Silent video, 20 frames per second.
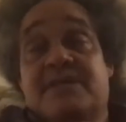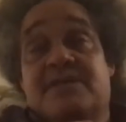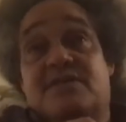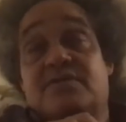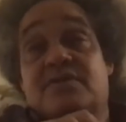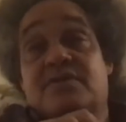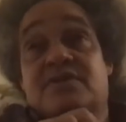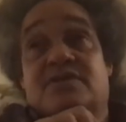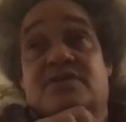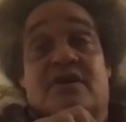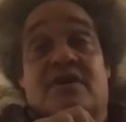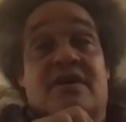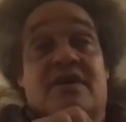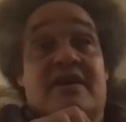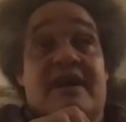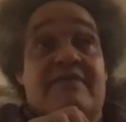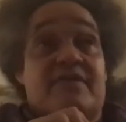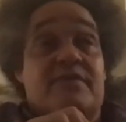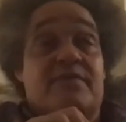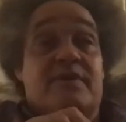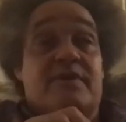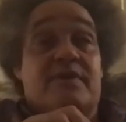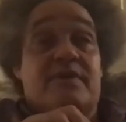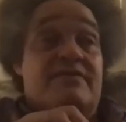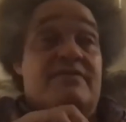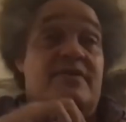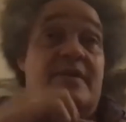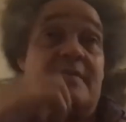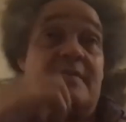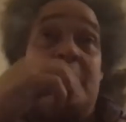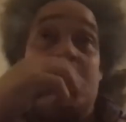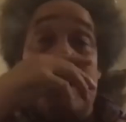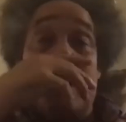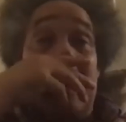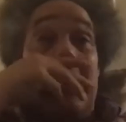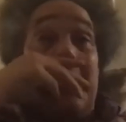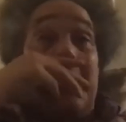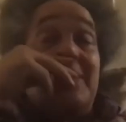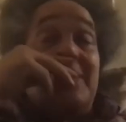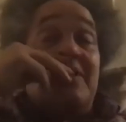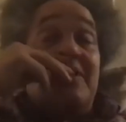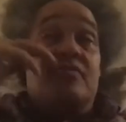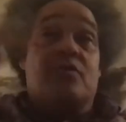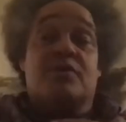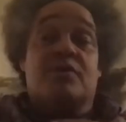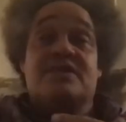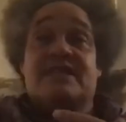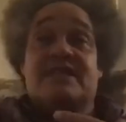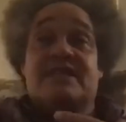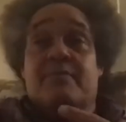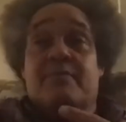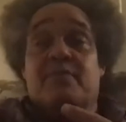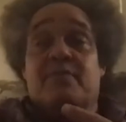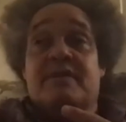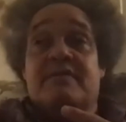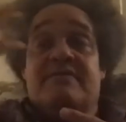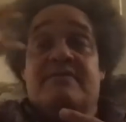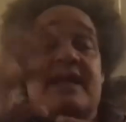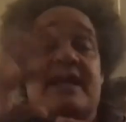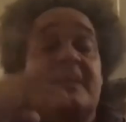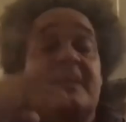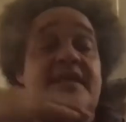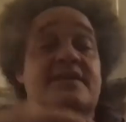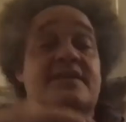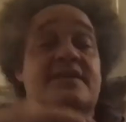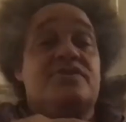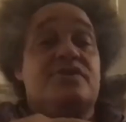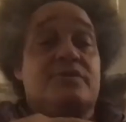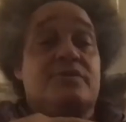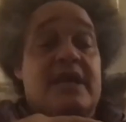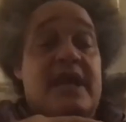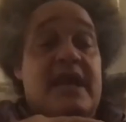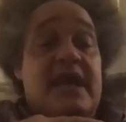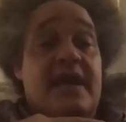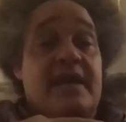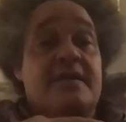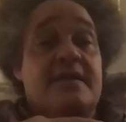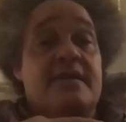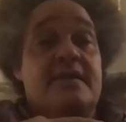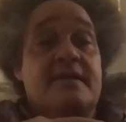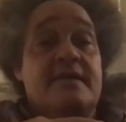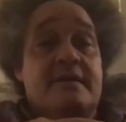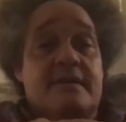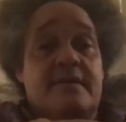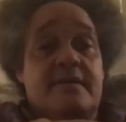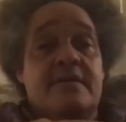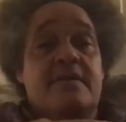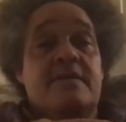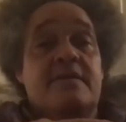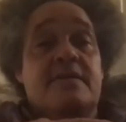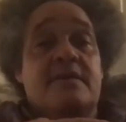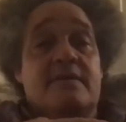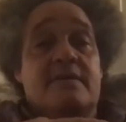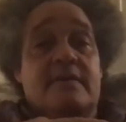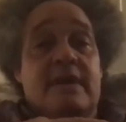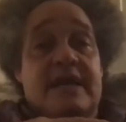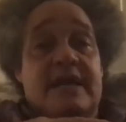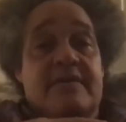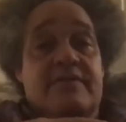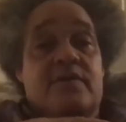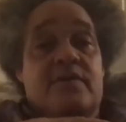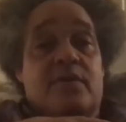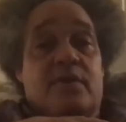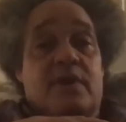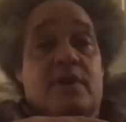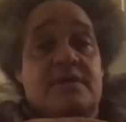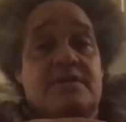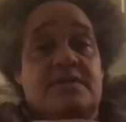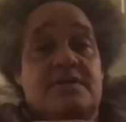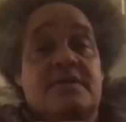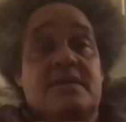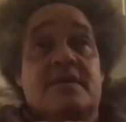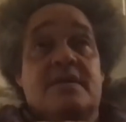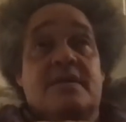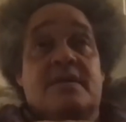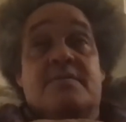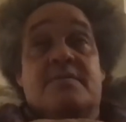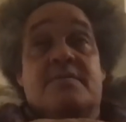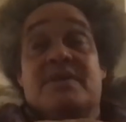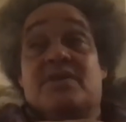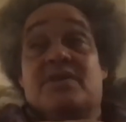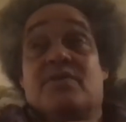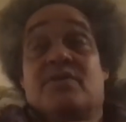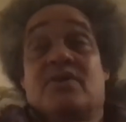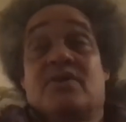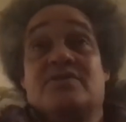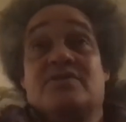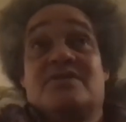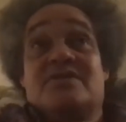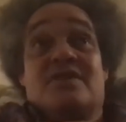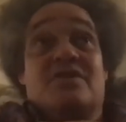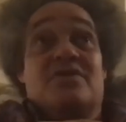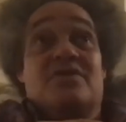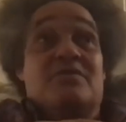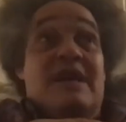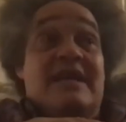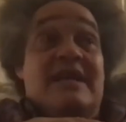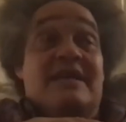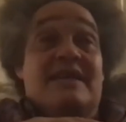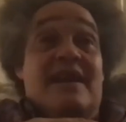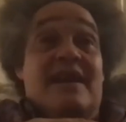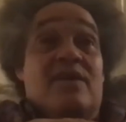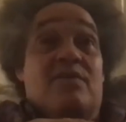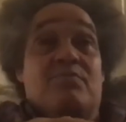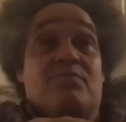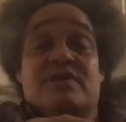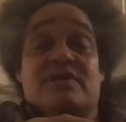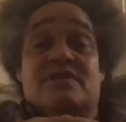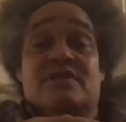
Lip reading: has proven true for me in 17 years, right? Like my students are everywhere from, of course, Emory, Vandy, and Tulane,